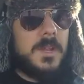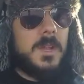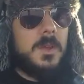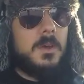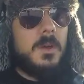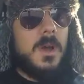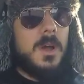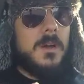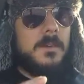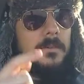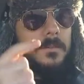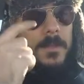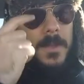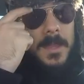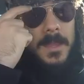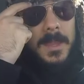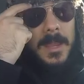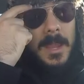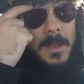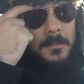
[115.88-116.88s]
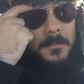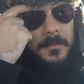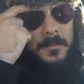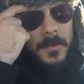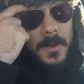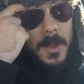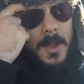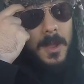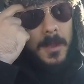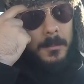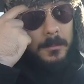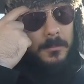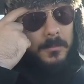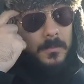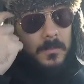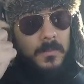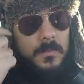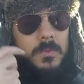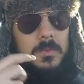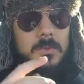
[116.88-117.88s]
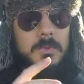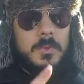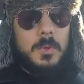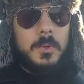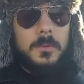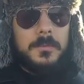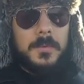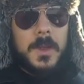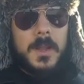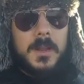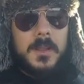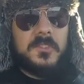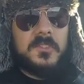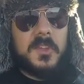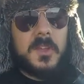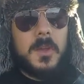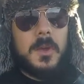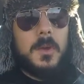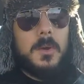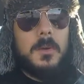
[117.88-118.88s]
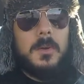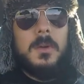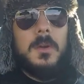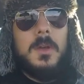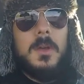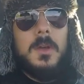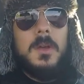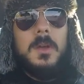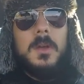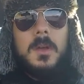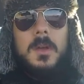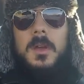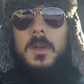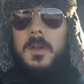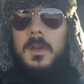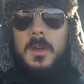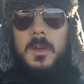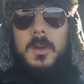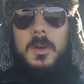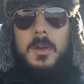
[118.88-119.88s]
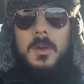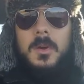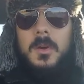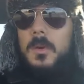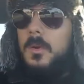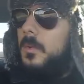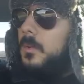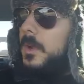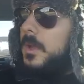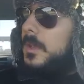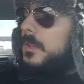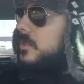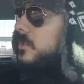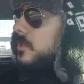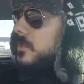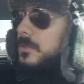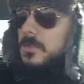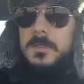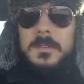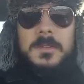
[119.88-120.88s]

good video of a game from two Fridays ago, which